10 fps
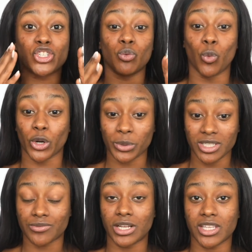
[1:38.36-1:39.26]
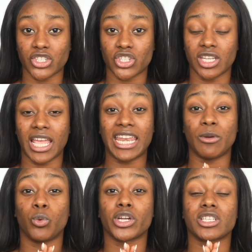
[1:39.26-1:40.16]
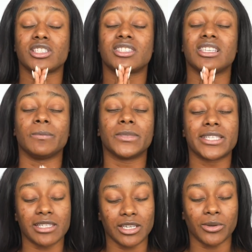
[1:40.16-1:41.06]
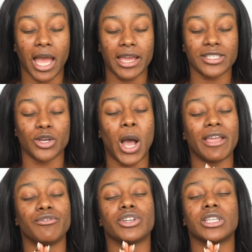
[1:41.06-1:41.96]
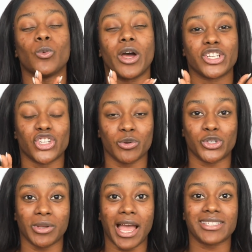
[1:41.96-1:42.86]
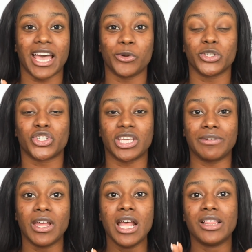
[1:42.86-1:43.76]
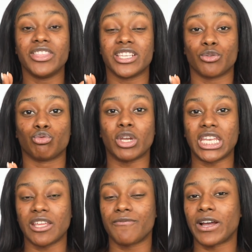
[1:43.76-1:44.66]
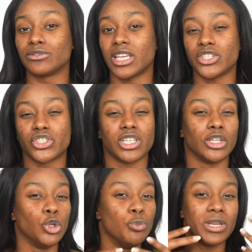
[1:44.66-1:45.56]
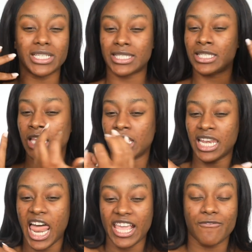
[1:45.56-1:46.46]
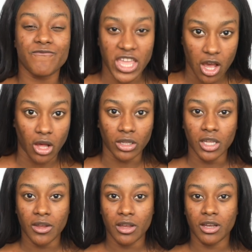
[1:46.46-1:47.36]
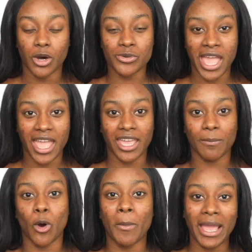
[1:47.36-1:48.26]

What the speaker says: to work with this foundation, and it worked seamlessly, you guys. So I really want to share with you guys how to achieve this radiant foundation, luminous skin-like feel. Okay,